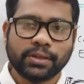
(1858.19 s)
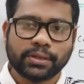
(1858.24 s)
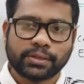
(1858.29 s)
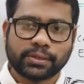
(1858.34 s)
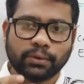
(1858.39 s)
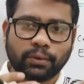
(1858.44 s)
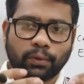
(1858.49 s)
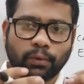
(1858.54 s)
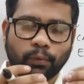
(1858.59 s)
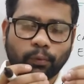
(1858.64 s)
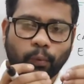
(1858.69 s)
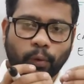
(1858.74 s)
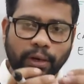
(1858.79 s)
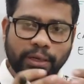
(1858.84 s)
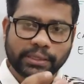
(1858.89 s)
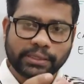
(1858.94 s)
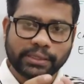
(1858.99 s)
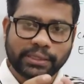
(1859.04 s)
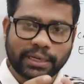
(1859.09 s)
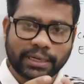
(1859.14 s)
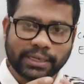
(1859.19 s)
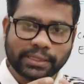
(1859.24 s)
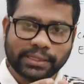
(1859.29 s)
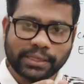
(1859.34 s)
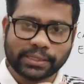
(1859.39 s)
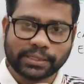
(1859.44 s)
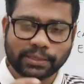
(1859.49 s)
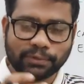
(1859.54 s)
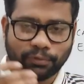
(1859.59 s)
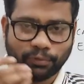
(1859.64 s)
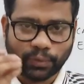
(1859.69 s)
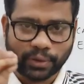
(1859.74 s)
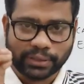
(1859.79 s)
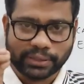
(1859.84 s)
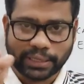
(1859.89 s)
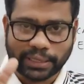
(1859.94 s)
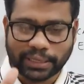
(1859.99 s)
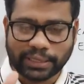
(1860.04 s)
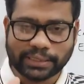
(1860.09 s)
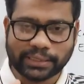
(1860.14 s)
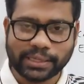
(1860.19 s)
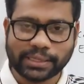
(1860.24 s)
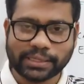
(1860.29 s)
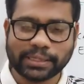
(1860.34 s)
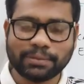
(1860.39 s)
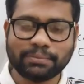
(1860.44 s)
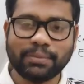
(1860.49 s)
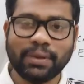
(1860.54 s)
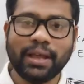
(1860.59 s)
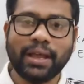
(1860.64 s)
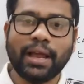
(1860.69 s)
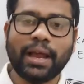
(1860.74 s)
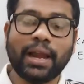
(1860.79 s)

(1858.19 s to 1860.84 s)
So what is a tree system? What is a ring system?